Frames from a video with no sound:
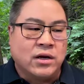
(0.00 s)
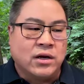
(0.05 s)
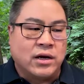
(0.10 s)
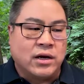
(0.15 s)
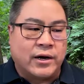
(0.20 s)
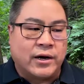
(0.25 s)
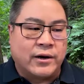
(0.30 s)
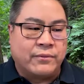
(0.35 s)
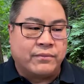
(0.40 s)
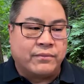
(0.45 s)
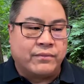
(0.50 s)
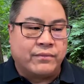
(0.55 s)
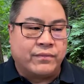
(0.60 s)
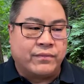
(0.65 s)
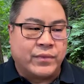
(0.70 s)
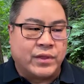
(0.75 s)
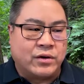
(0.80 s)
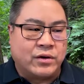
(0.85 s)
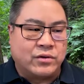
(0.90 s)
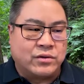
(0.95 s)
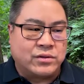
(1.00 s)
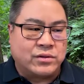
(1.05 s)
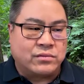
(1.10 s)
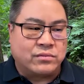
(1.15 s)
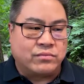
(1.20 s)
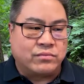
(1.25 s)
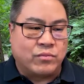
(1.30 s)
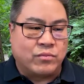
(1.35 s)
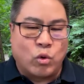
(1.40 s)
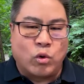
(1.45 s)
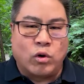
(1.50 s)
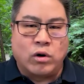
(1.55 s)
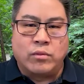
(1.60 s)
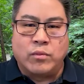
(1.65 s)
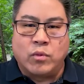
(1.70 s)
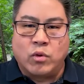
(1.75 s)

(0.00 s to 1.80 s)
There's more and